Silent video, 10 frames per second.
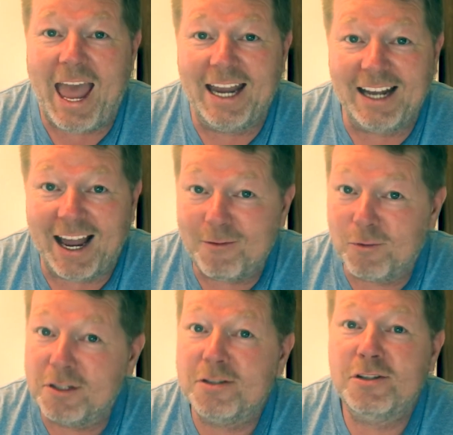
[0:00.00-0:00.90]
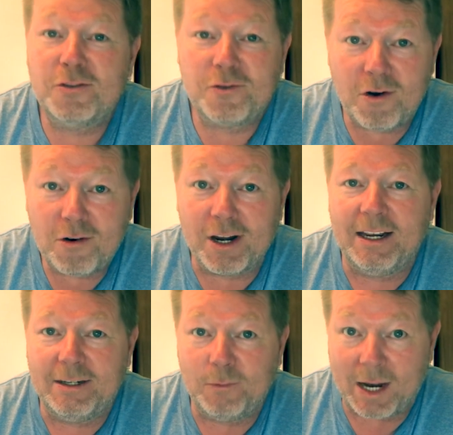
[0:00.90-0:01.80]
and I would strongly
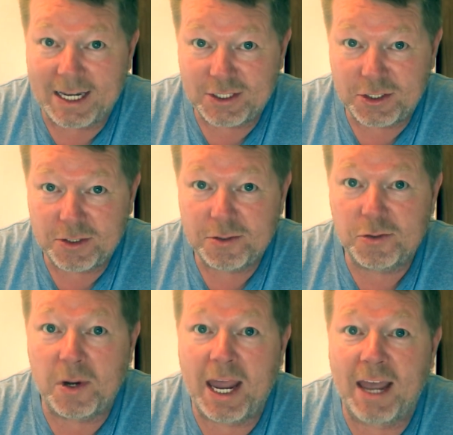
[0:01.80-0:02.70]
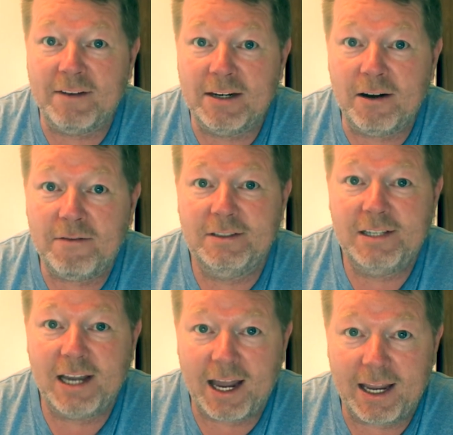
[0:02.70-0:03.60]
advise you to have enough
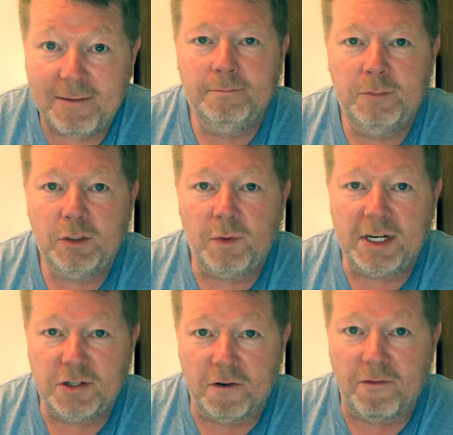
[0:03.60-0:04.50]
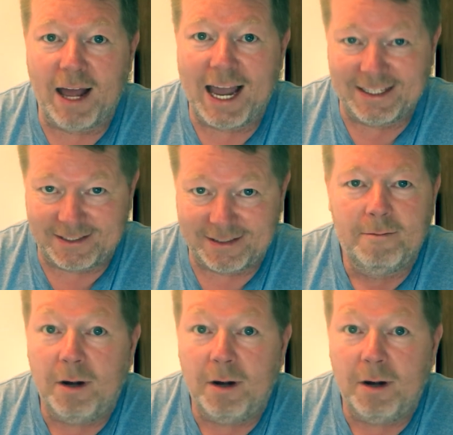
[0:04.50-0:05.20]
time between your flights.